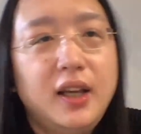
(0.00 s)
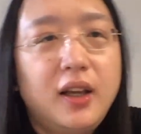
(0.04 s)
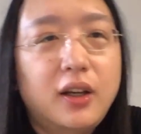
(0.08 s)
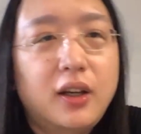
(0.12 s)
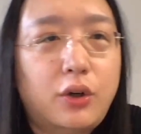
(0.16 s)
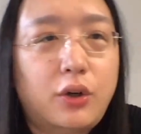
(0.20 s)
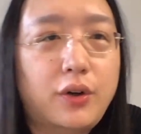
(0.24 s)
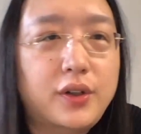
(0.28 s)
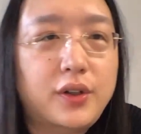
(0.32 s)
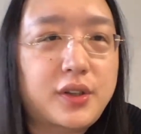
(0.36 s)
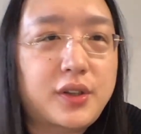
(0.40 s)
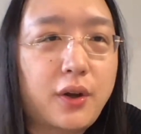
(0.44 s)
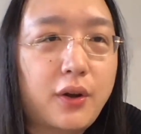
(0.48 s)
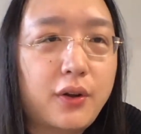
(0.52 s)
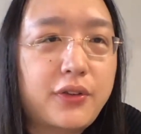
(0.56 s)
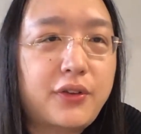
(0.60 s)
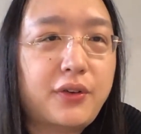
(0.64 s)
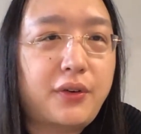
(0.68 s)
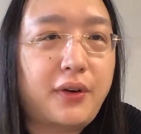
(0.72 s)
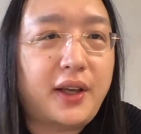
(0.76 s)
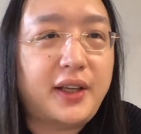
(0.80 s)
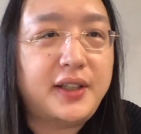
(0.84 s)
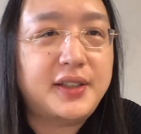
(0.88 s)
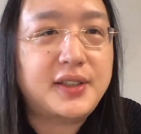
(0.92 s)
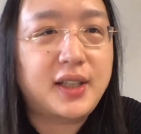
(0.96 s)

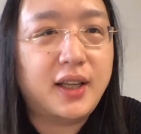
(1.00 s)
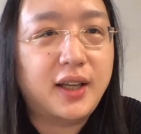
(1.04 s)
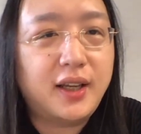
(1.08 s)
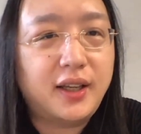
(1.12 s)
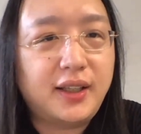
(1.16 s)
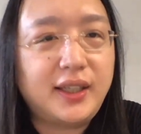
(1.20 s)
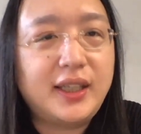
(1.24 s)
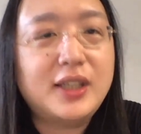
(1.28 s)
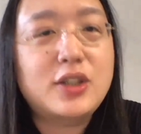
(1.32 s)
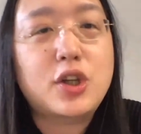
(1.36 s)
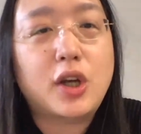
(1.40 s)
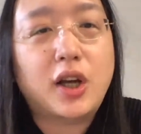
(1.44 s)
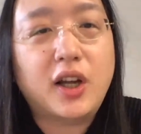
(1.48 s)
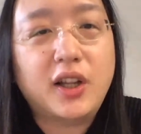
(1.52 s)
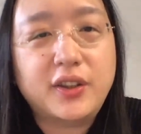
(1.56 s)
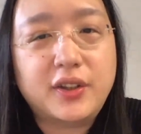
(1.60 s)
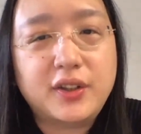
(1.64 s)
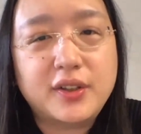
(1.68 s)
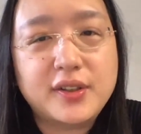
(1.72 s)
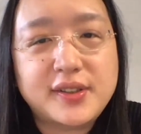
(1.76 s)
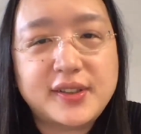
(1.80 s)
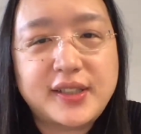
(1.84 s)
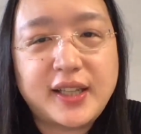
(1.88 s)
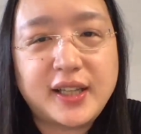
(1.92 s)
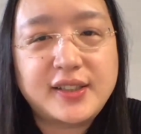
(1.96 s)
cross-authorize each
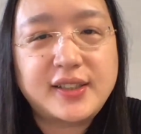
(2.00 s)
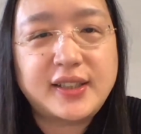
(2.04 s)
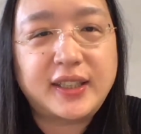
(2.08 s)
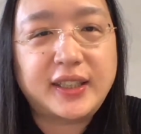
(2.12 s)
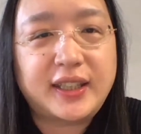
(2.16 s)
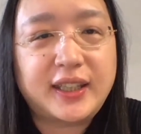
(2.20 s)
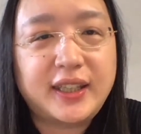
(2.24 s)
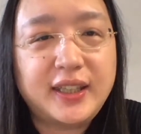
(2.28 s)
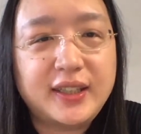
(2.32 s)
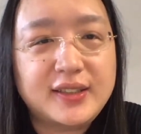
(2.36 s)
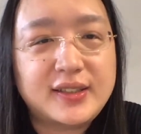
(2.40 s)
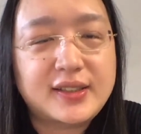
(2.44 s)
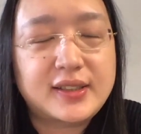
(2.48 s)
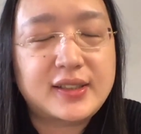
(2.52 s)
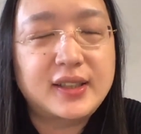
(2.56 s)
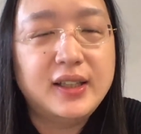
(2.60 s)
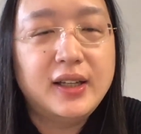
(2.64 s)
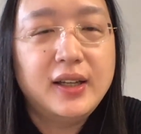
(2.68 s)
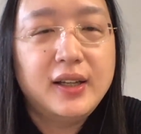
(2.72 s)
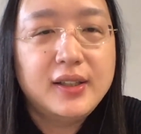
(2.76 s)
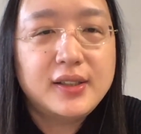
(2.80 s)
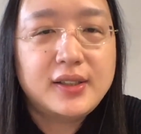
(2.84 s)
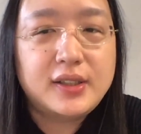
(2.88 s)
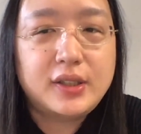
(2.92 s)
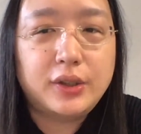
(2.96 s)
other's testing kits,
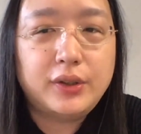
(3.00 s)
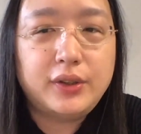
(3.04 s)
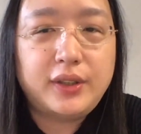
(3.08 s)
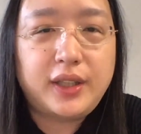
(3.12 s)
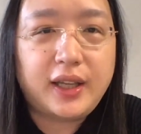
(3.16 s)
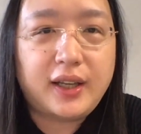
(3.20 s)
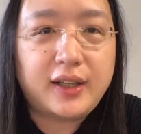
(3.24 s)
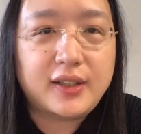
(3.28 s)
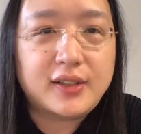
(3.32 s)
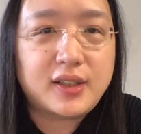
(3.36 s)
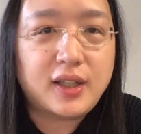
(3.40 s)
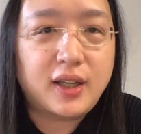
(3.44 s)
so that